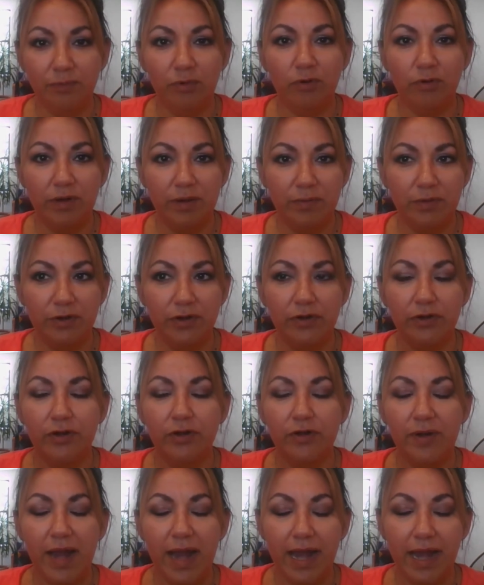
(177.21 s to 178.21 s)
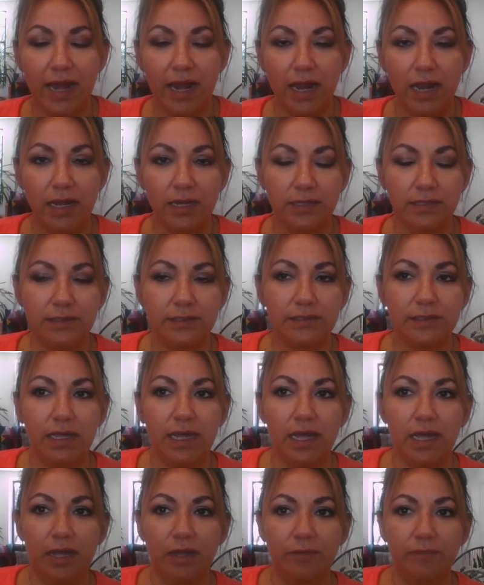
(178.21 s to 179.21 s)
perimeter and
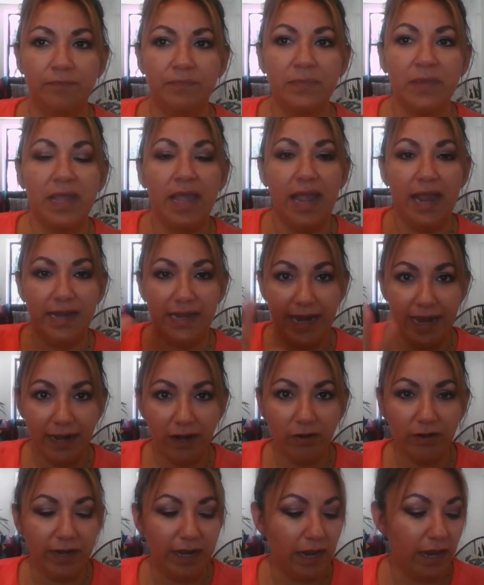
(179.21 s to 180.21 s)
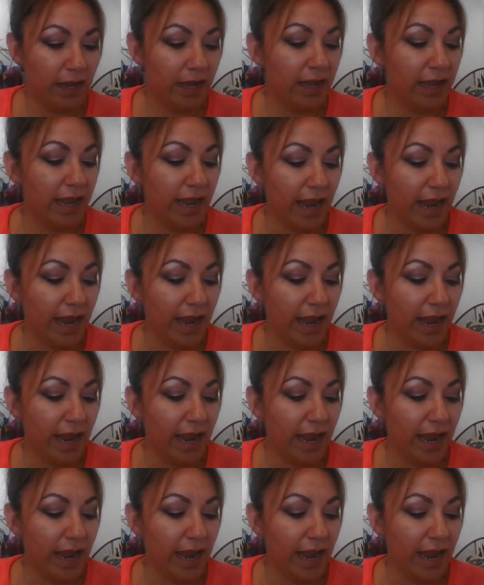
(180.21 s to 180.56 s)
an area.